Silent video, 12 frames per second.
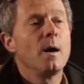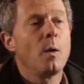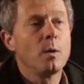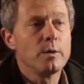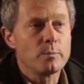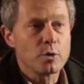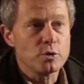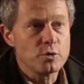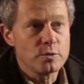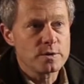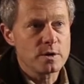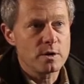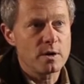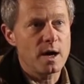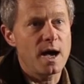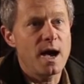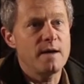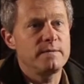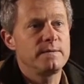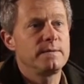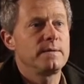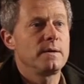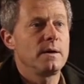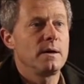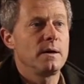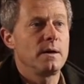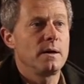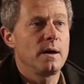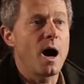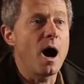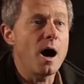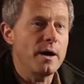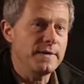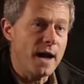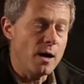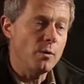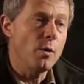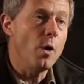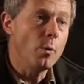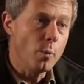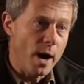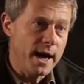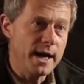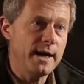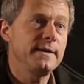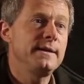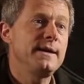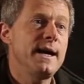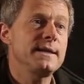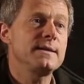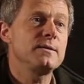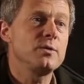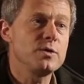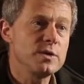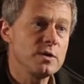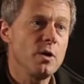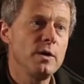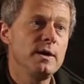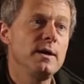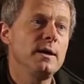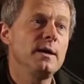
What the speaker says: All the producers are now aware that the soil